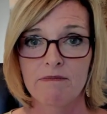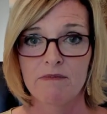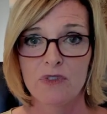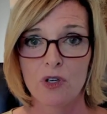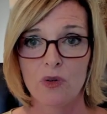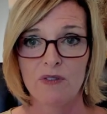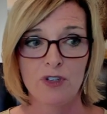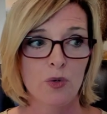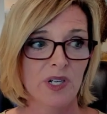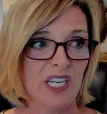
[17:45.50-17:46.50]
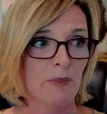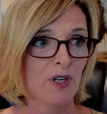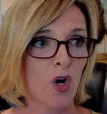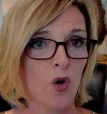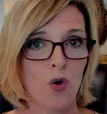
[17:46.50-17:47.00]
So if you were keeping
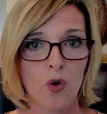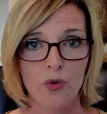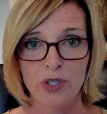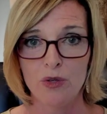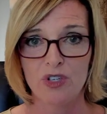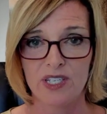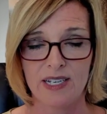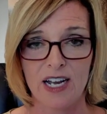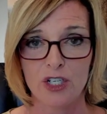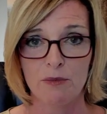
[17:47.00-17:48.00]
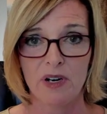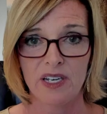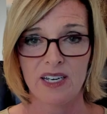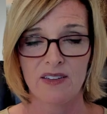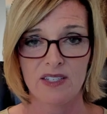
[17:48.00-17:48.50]
a whole huge stash of
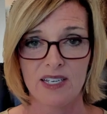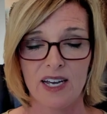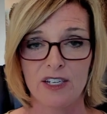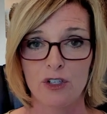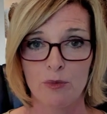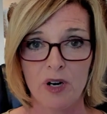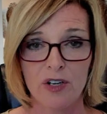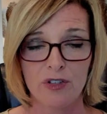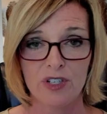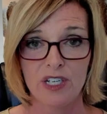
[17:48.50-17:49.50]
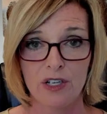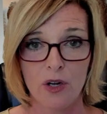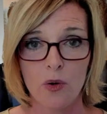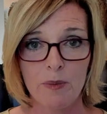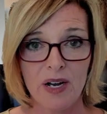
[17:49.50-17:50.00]
money on the side and your partner didn't
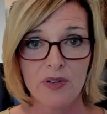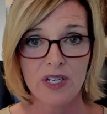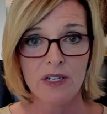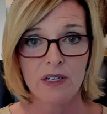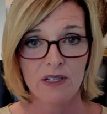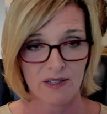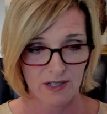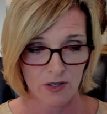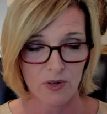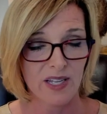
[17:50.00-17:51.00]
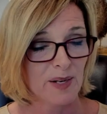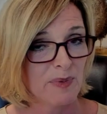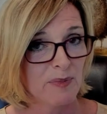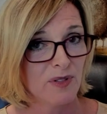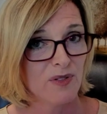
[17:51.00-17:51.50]
know about it, and I know a lot of
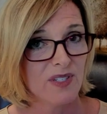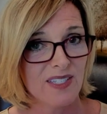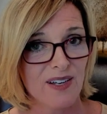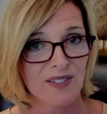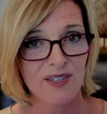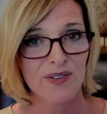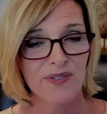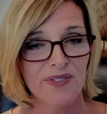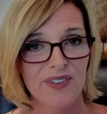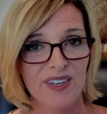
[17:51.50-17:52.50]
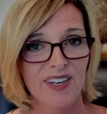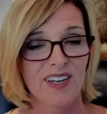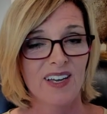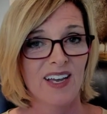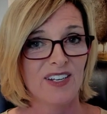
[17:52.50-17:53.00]
people do this also,
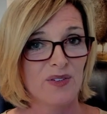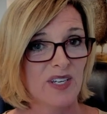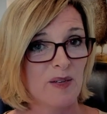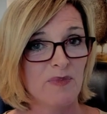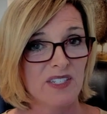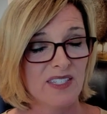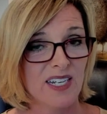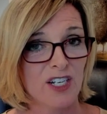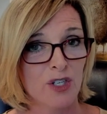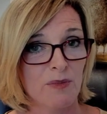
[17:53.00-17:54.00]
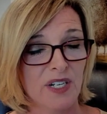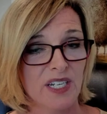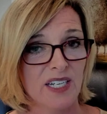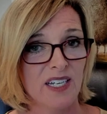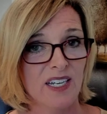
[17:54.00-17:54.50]
and you keep this stash of
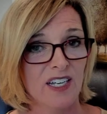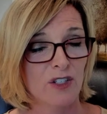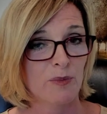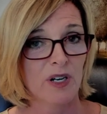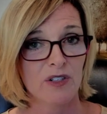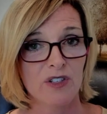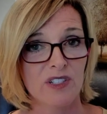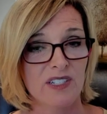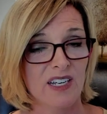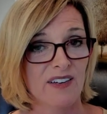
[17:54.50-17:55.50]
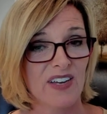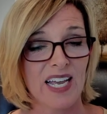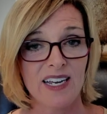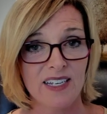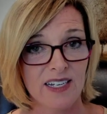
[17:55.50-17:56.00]
money and your partner doesn't have
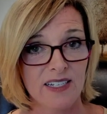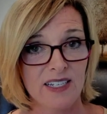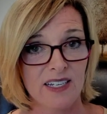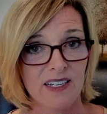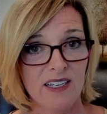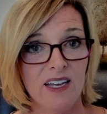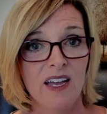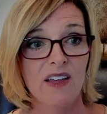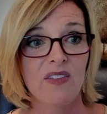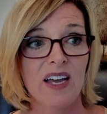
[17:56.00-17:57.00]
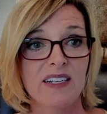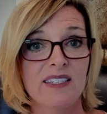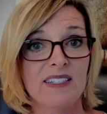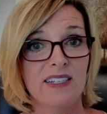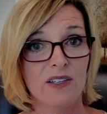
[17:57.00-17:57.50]
any idea, that
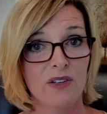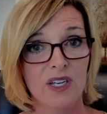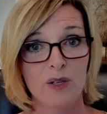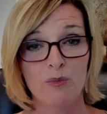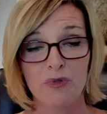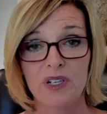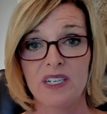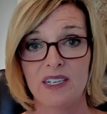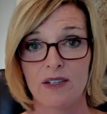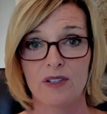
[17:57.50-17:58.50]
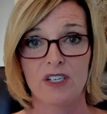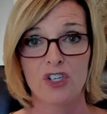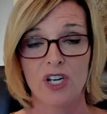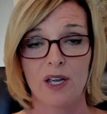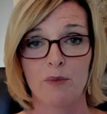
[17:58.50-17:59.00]
still can breed guilt and
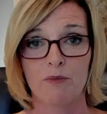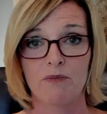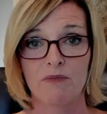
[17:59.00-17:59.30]
shame.